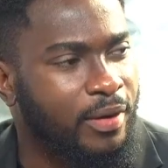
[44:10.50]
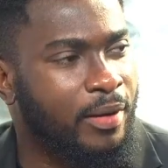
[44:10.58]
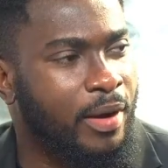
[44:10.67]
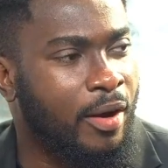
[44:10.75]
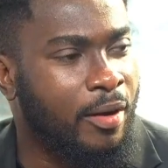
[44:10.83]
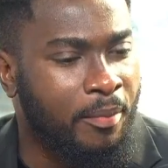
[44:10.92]

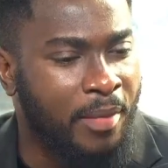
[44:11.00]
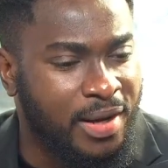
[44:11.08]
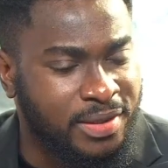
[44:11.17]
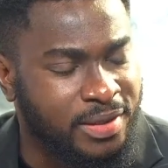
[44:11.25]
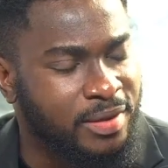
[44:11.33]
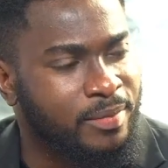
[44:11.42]

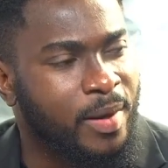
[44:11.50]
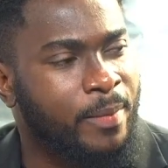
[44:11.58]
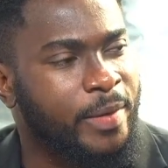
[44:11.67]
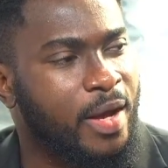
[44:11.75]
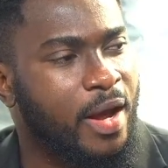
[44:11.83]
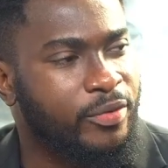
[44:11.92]
Mazi
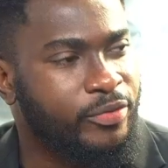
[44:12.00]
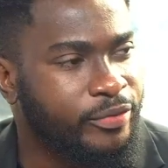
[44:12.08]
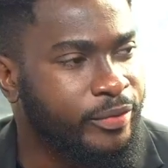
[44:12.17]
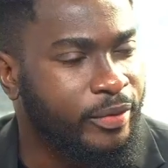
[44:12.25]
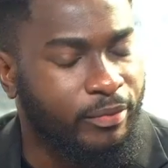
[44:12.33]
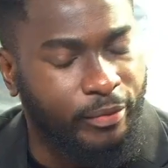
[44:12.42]
Nnamdi Kanu?
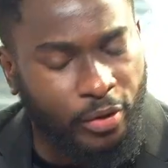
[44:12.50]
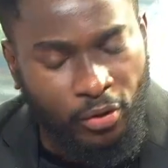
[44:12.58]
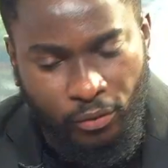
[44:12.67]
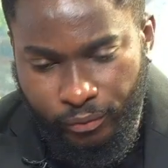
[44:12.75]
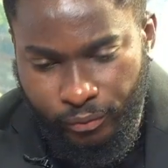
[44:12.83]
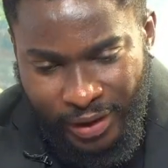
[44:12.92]
You
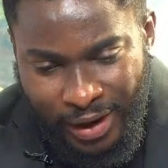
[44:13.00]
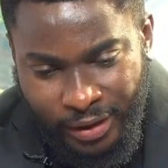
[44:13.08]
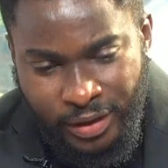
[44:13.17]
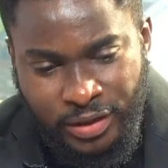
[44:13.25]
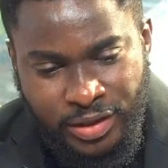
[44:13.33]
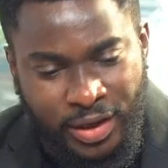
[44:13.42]
know, regarding
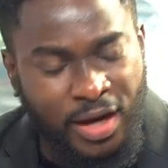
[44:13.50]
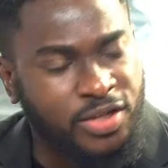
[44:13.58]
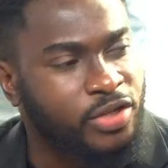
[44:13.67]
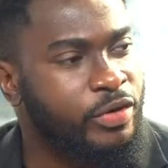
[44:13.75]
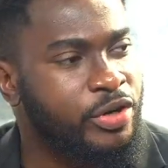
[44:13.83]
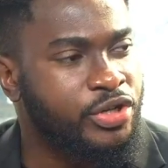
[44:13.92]
his
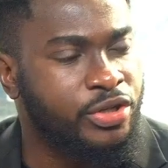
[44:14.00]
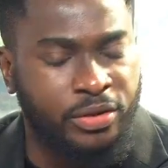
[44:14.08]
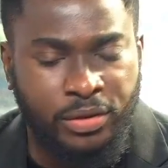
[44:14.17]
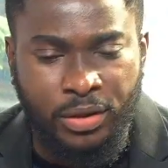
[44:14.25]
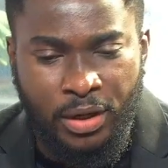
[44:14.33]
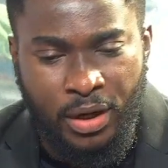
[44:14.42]

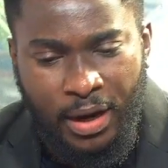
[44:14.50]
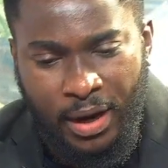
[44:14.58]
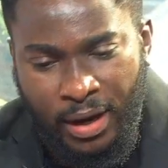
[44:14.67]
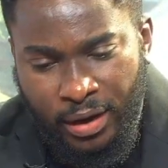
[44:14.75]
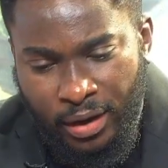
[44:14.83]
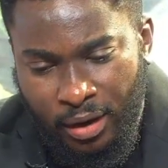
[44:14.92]
incarceration,
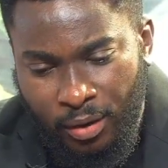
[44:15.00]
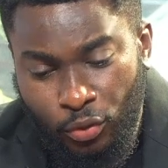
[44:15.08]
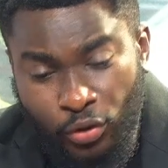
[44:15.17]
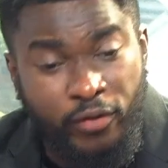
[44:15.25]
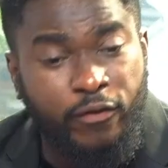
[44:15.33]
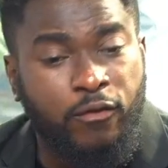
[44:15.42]
and
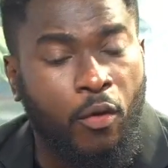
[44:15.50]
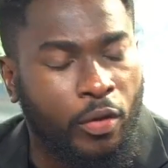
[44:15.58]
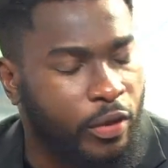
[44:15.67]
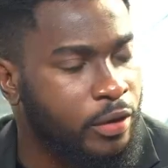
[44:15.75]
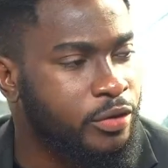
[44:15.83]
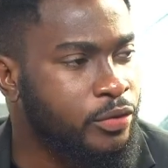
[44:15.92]
looking forward
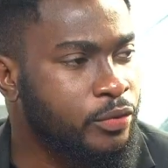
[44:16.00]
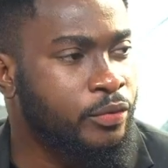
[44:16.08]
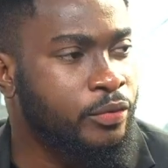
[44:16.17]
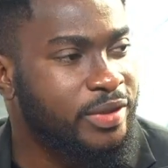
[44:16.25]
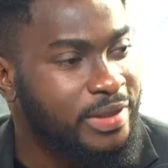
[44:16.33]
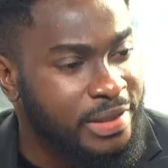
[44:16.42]
to
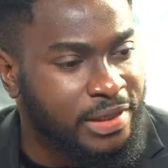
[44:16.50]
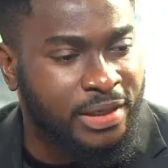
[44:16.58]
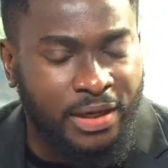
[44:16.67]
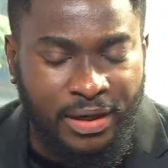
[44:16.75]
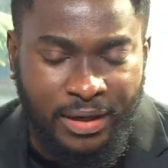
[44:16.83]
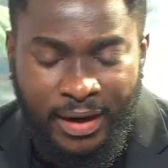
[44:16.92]
see
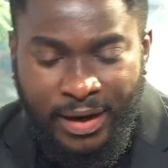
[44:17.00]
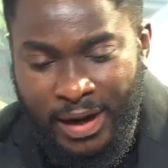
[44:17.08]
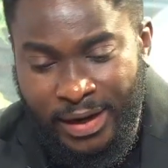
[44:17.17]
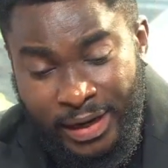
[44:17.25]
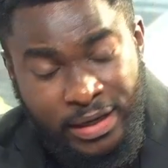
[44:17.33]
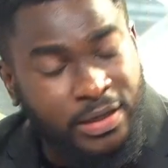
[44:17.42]
that at
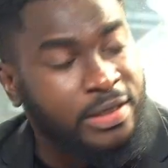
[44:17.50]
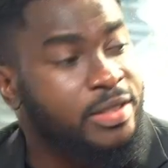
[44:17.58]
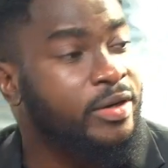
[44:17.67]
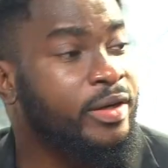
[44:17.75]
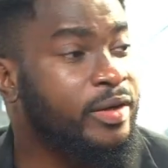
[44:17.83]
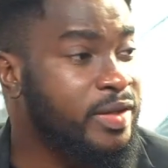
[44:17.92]
the end of the
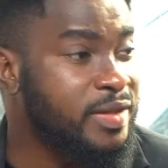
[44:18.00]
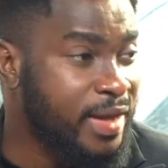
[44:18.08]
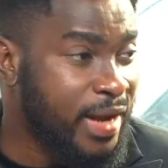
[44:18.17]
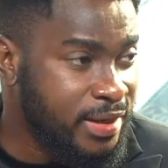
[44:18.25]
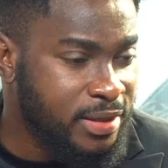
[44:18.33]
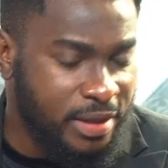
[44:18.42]
tunnel there's
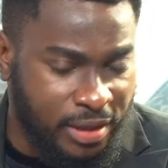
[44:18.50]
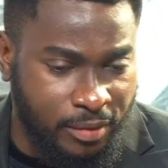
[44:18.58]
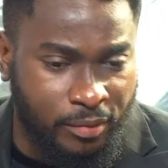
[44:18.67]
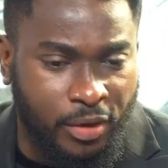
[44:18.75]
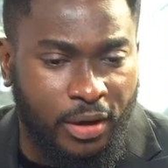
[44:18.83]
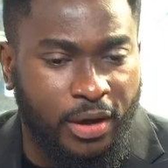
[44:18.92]
light. Him,
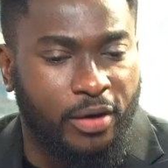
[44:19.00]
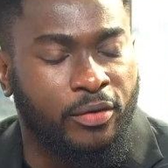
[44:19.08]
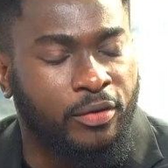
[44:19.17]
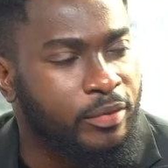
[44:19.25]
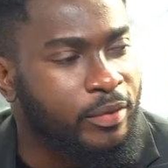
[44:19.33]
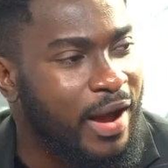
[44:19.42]

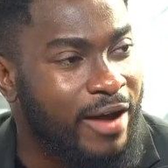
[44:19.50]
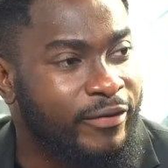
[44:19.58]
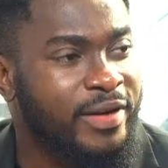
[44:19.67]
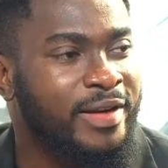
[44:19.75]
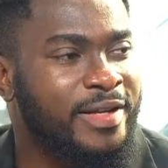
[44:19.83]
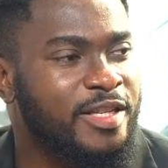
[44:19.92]

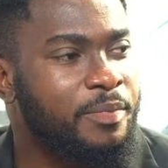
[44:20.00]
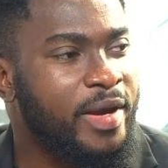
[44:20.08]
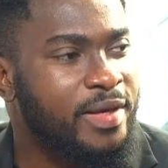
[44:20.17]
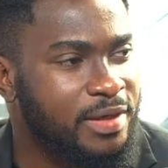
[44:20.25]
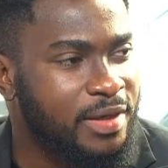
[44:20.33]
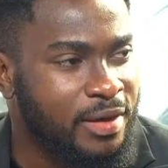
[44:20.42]
having his
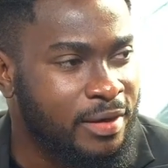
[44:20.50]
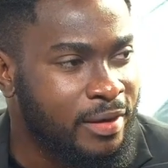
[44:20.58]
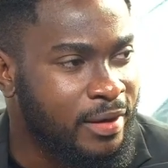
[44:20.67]
space again.